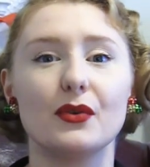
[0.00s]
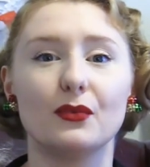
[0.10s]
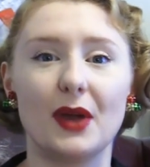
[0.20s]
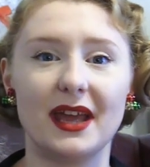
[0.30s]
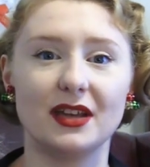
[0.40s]

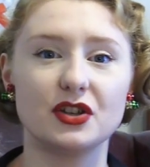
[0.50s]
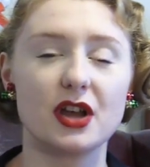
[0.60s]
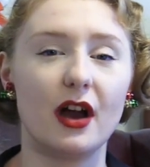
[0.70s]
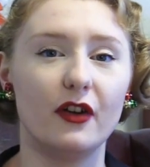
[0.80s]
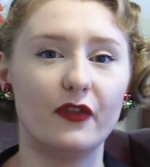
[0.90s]
range
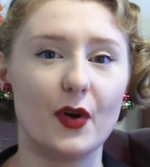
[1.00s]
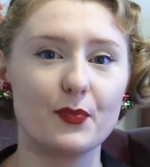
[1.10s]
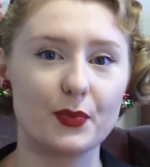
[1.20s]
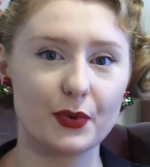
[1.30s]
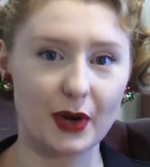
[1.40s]
of
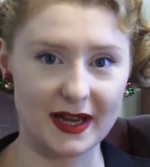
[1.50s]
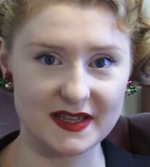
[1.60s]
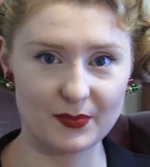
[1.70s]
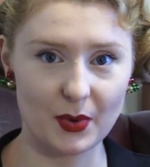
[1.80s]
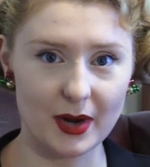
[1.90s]

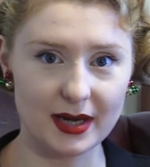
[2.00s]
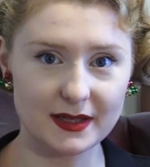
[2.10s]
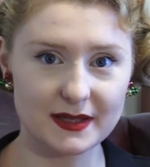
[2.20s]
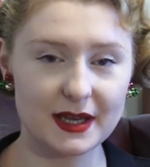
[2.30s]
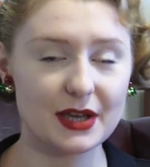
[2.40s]
price
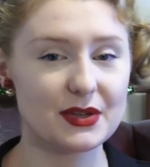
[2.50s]
points.